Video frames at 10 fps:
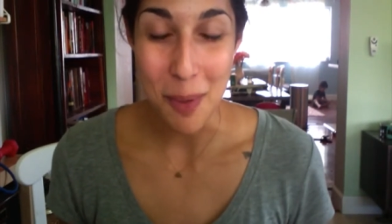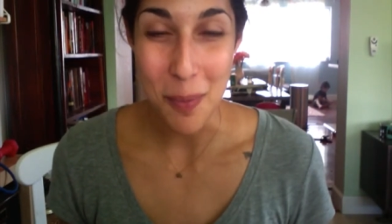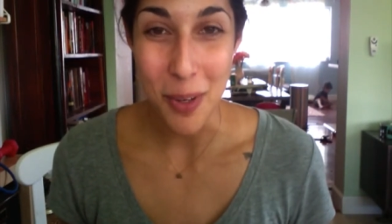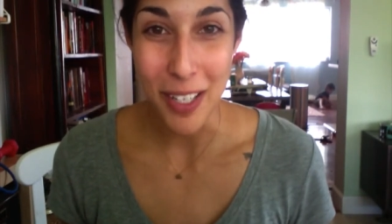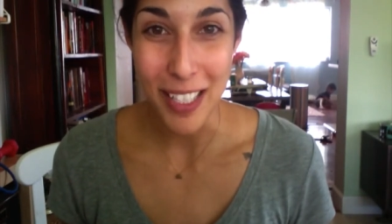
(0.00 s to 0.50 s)
the
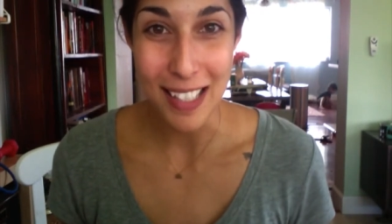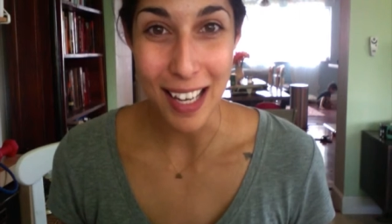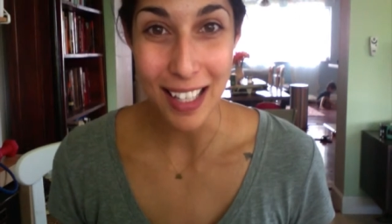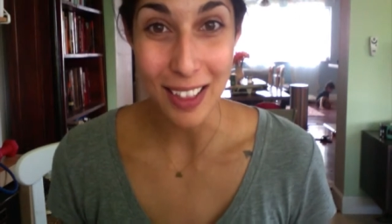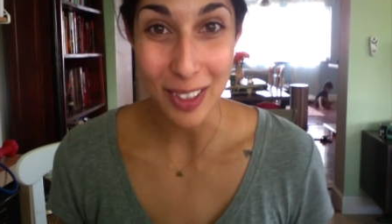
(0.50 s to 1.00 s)
more
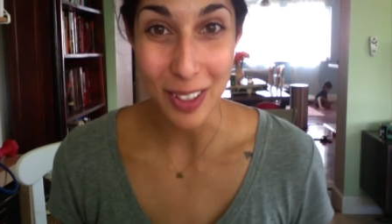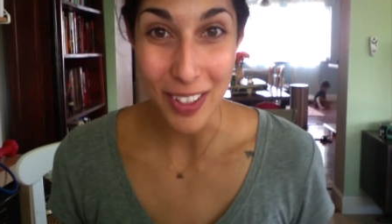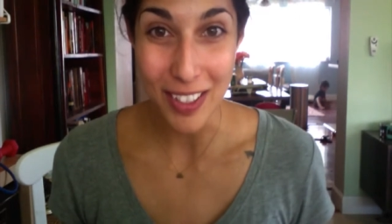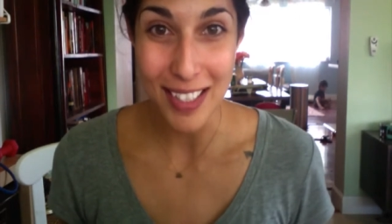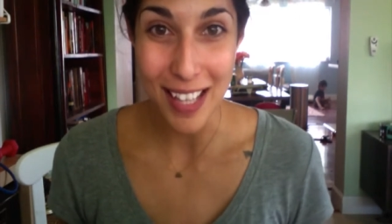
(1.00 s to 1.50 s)
exciting it
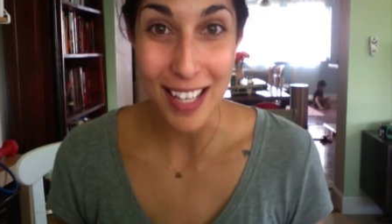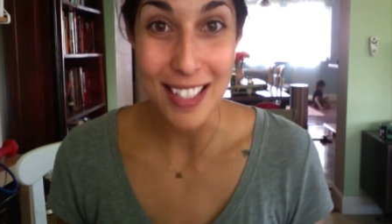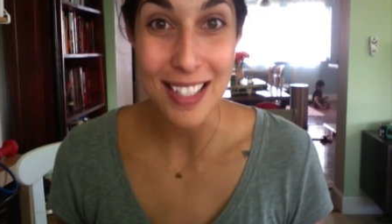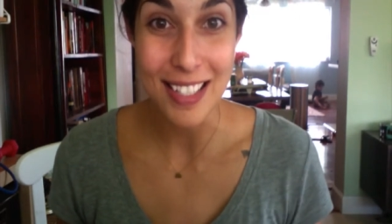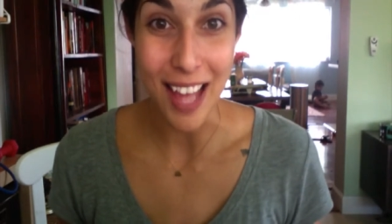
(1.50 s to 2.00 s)
looks and
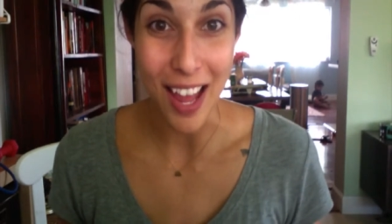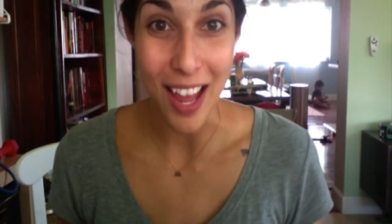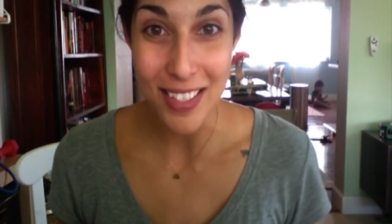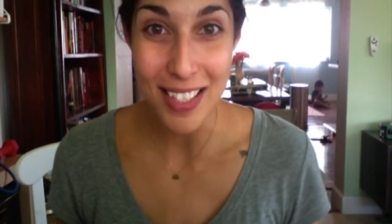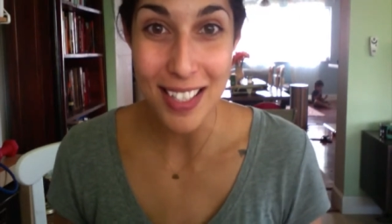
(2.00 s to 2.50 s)
it
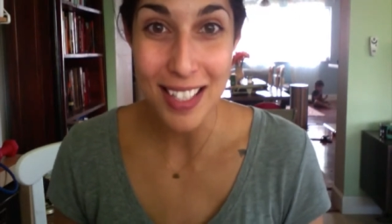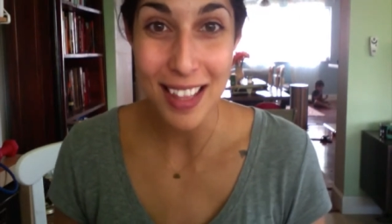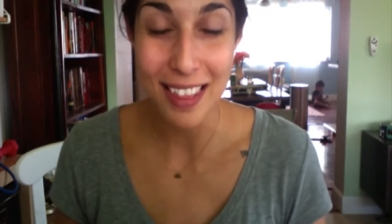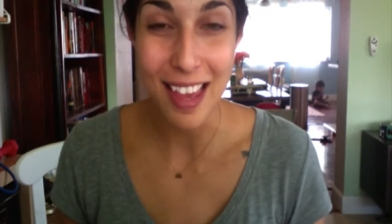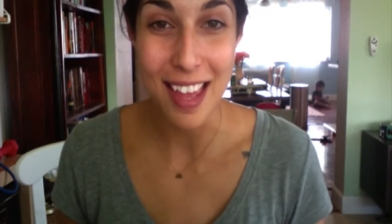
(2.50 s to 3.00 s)
sounds,
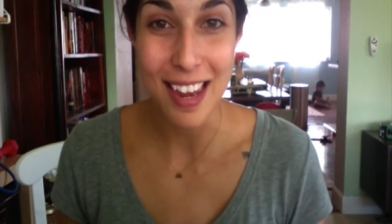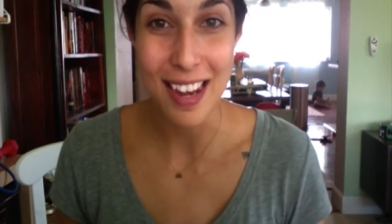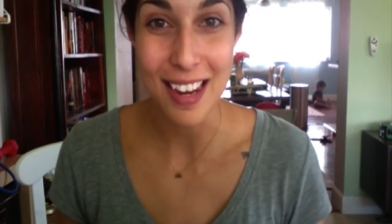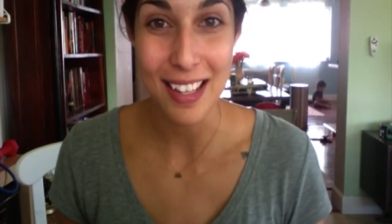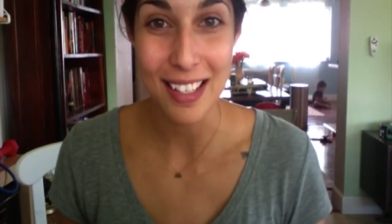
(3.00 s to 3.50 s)

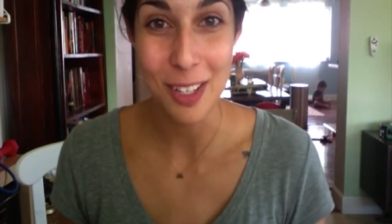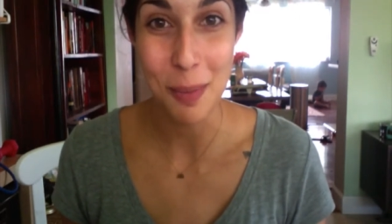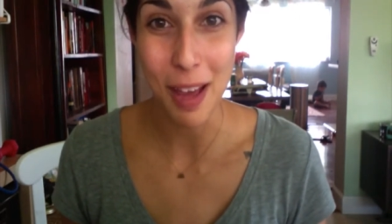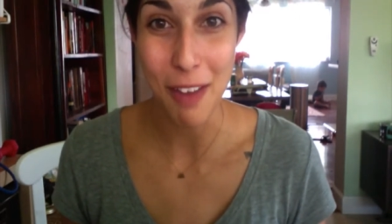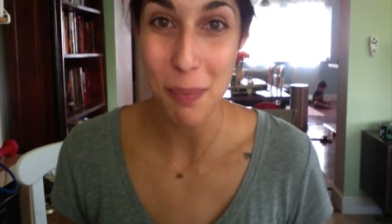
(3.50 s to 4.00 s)
then you
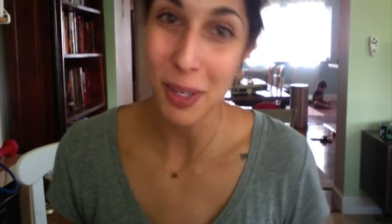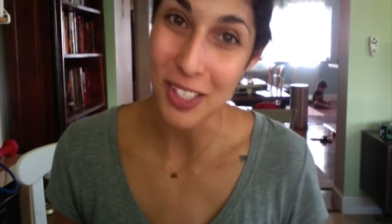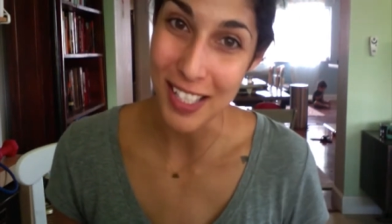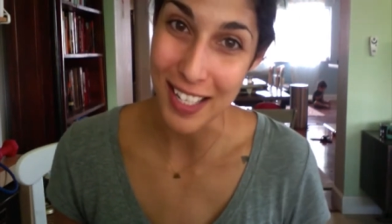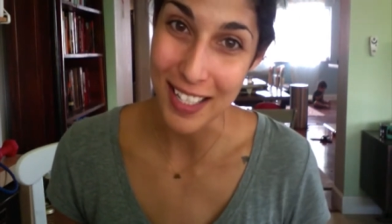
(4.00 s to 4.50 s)
may have a better
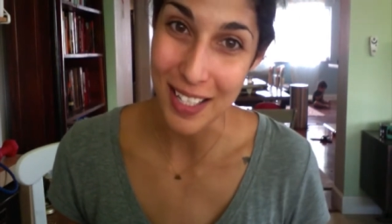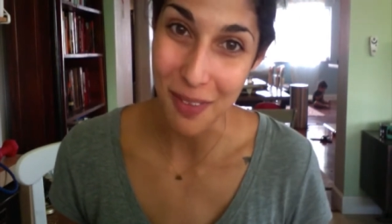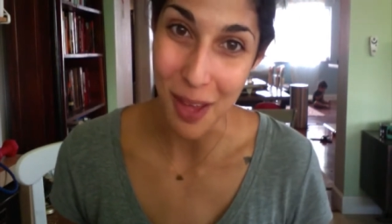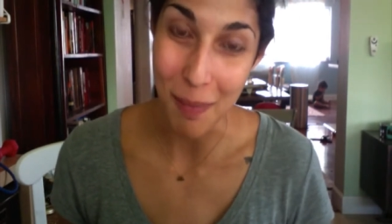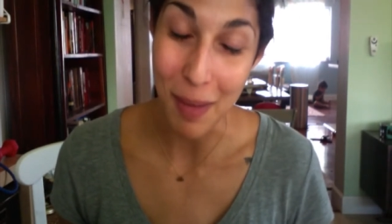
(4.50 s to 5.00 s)
chance
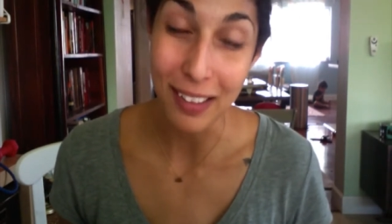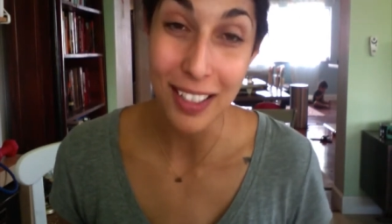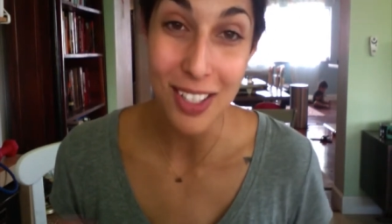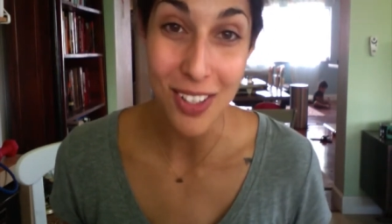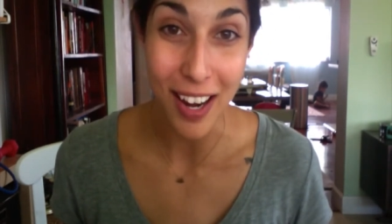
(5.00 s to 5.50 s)
of them at
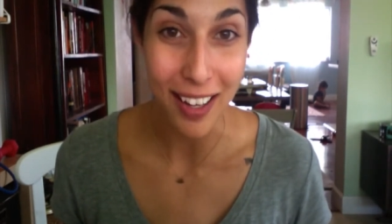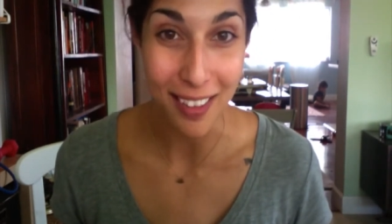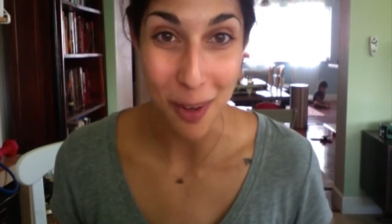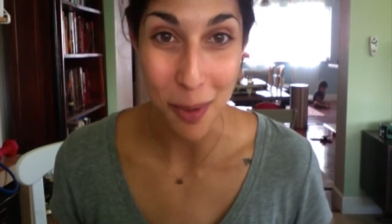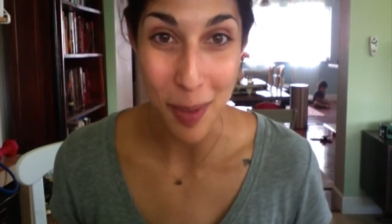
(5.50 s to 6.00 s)
least trying
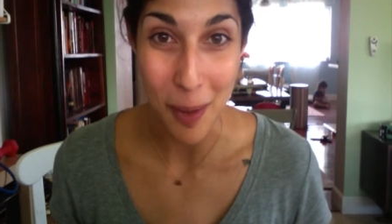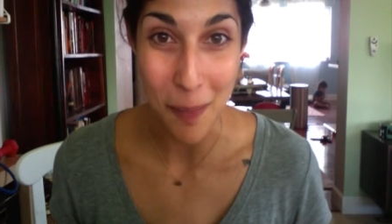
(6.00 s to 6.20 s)
a little bit.